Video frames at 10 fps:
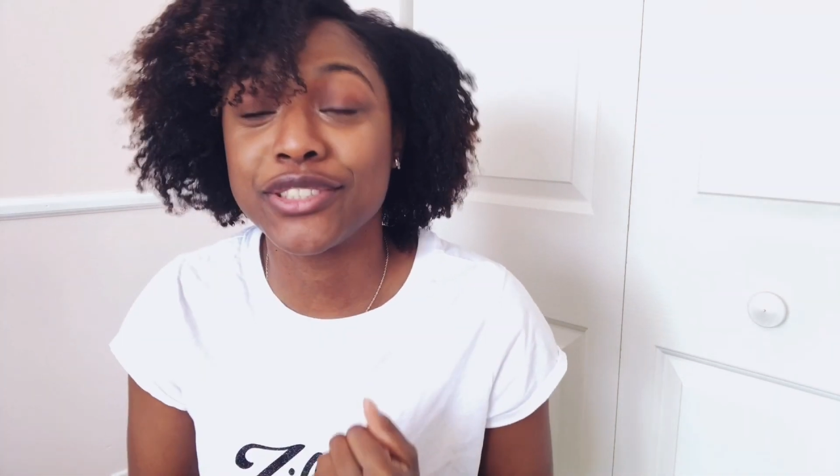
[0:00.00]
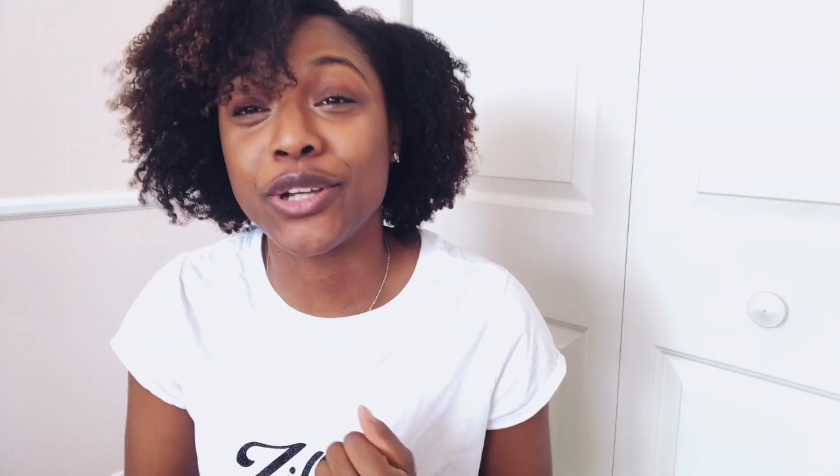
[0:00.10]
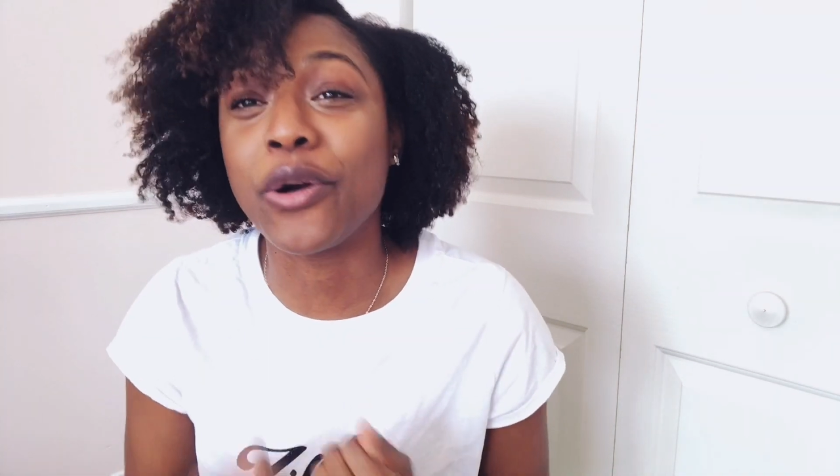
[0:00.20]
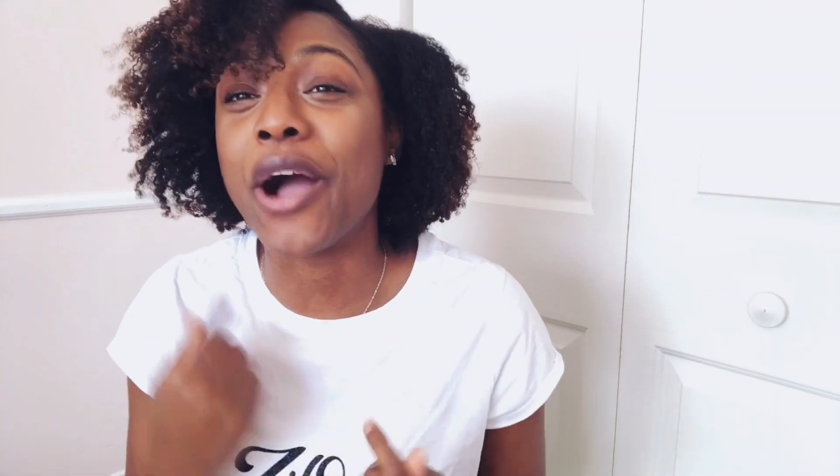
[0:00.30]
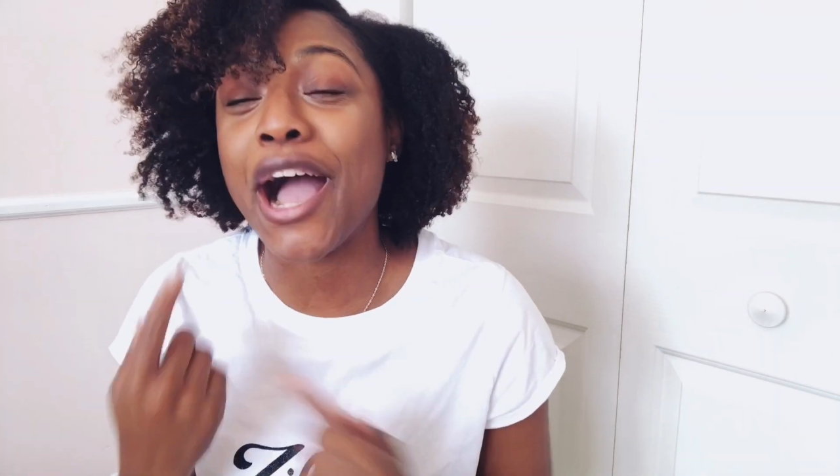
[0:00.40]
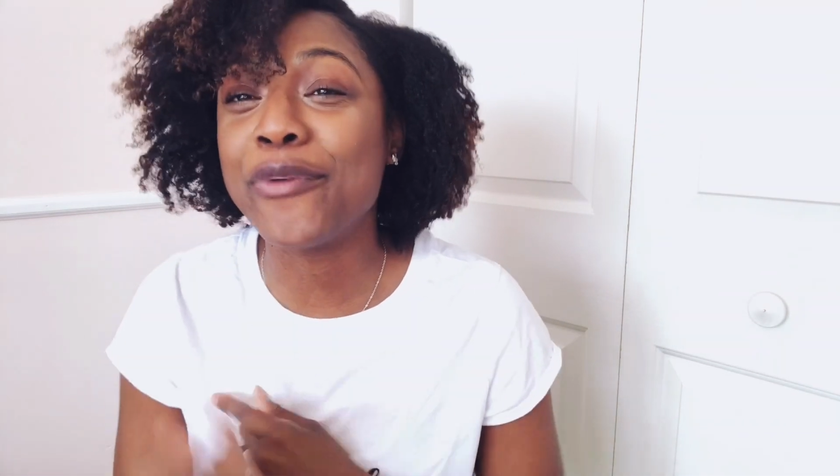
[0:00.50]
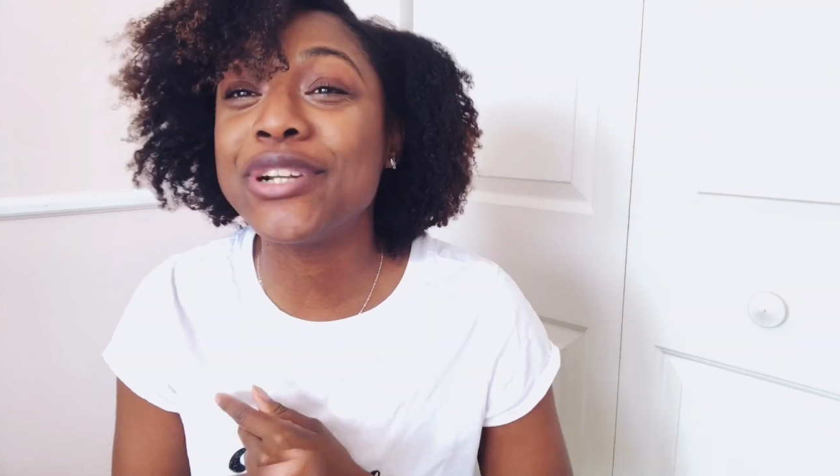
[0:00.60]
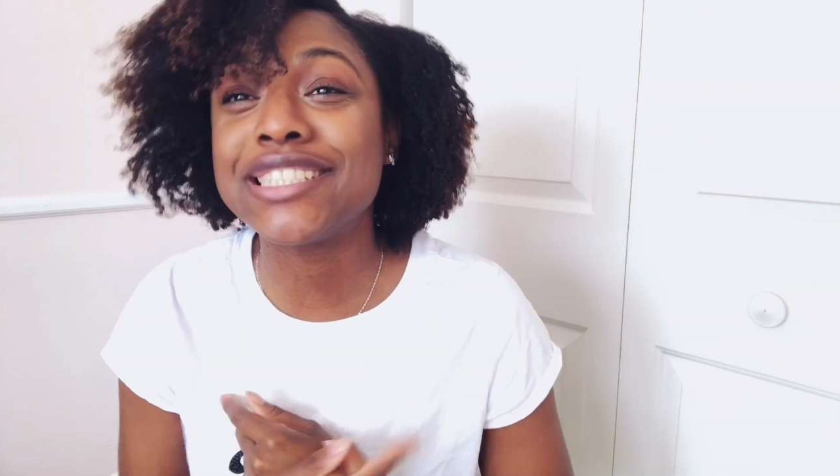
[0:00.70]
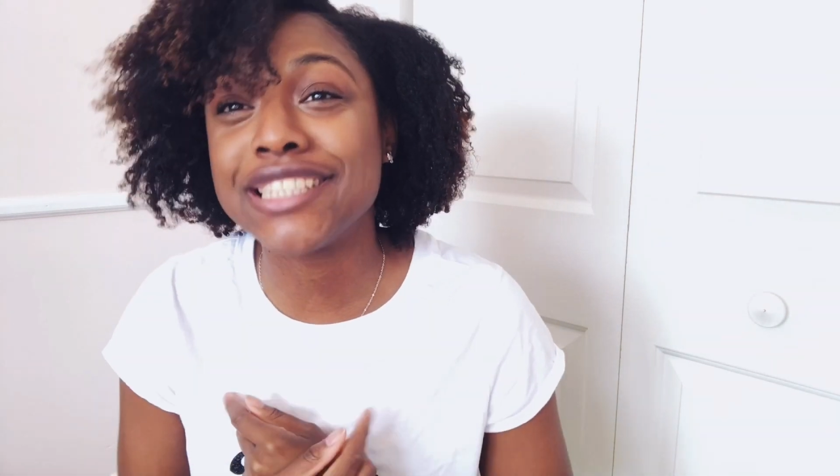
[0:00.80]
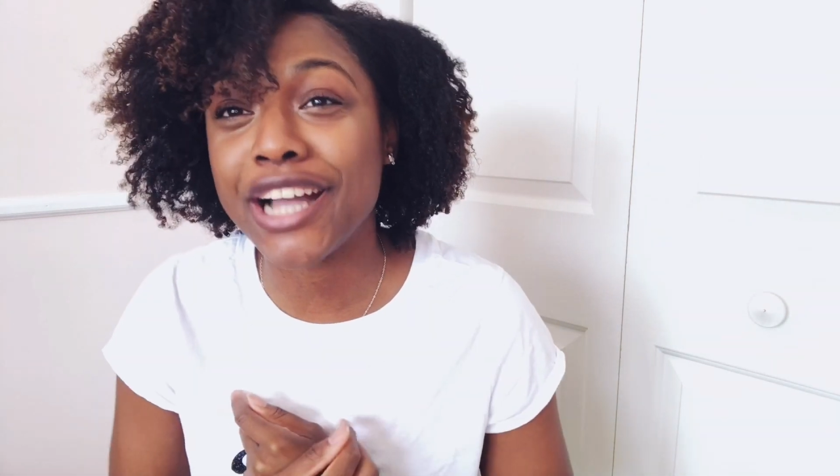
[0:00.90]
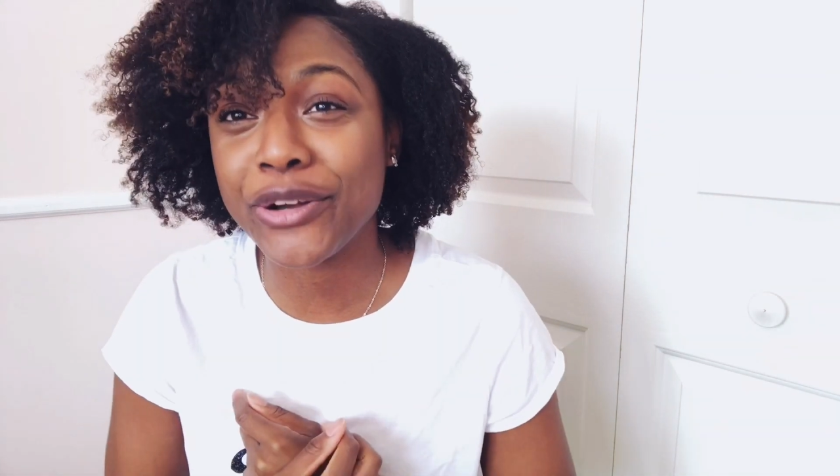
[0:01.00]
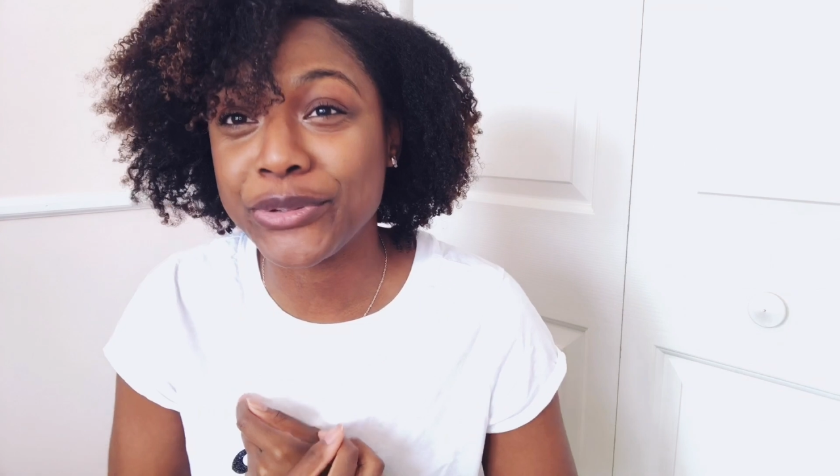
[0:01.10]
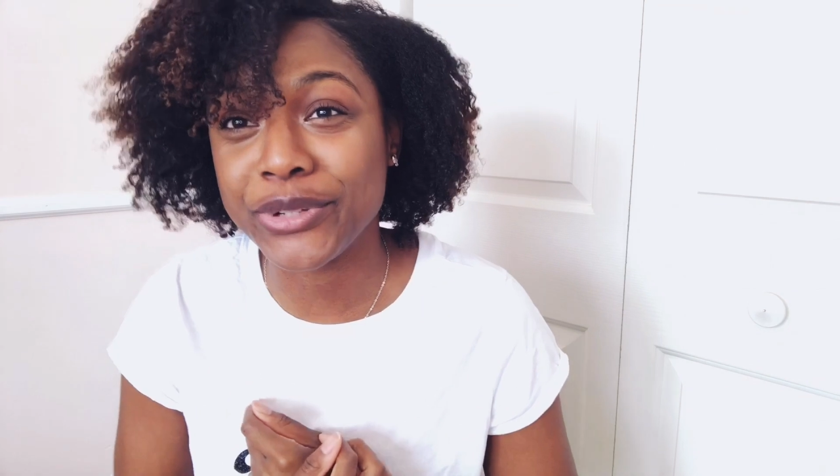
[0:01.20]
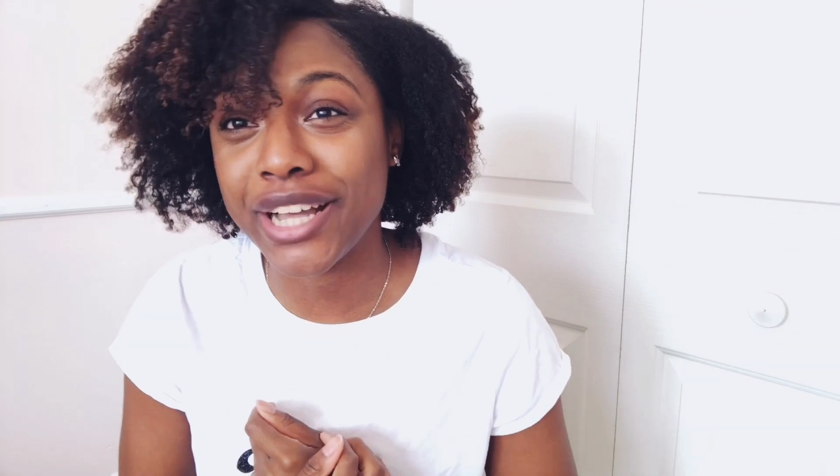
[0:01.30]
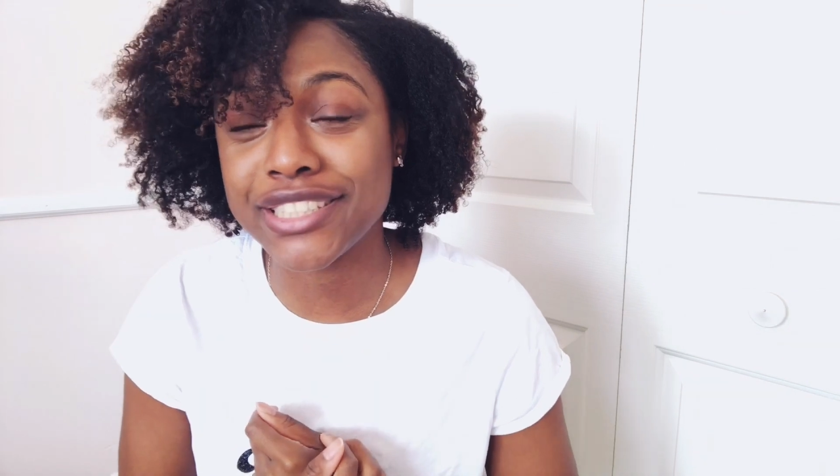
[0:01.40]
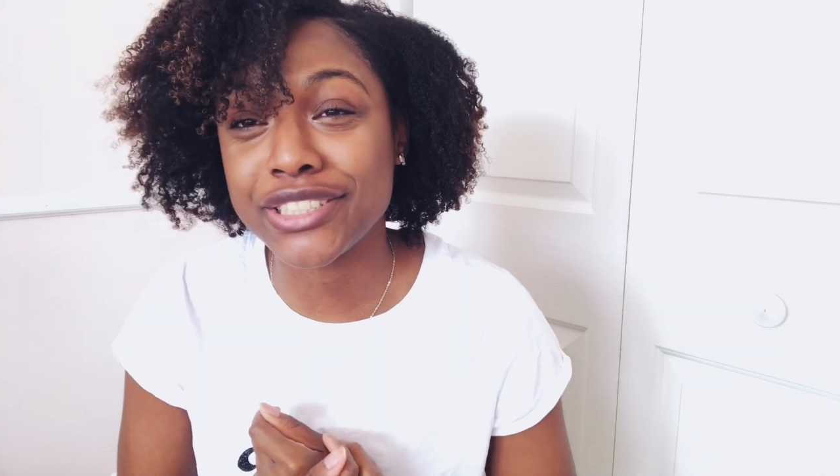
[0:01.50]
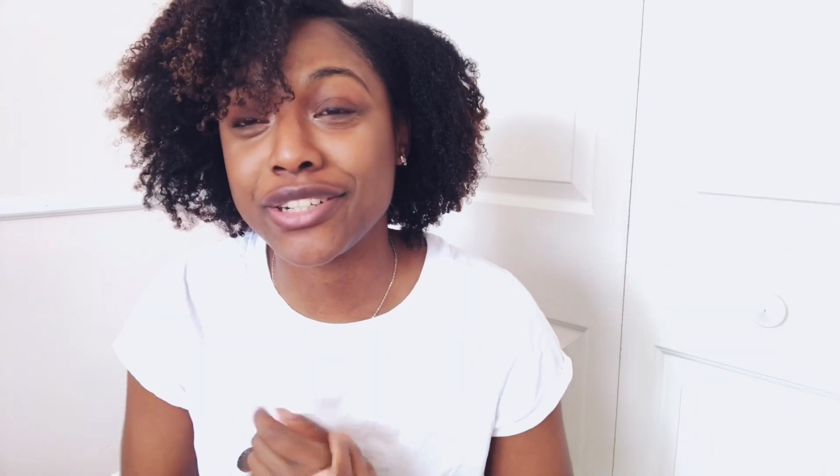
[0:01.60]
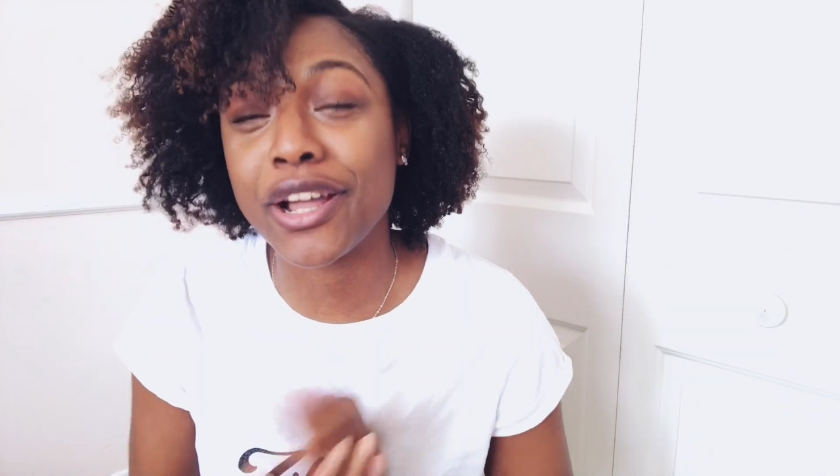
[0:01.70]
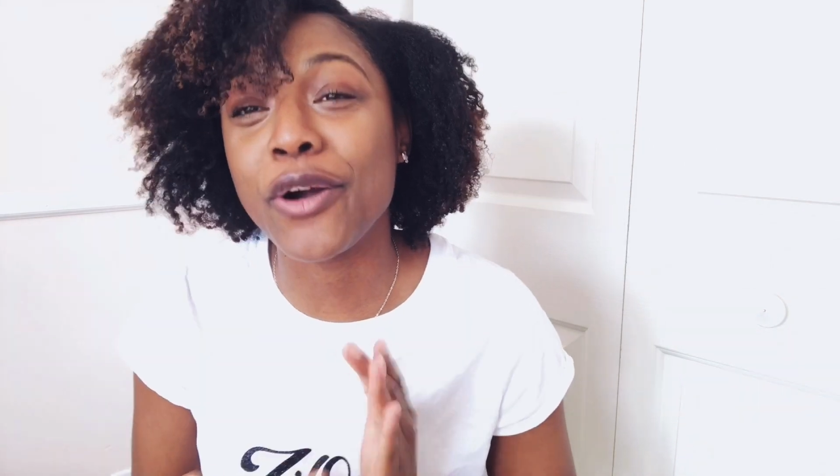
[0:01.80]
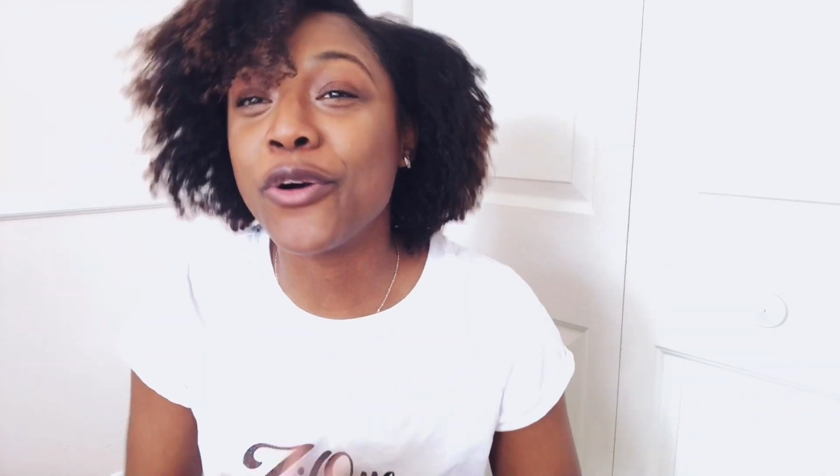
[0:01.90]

So I want to see how you guys turned out.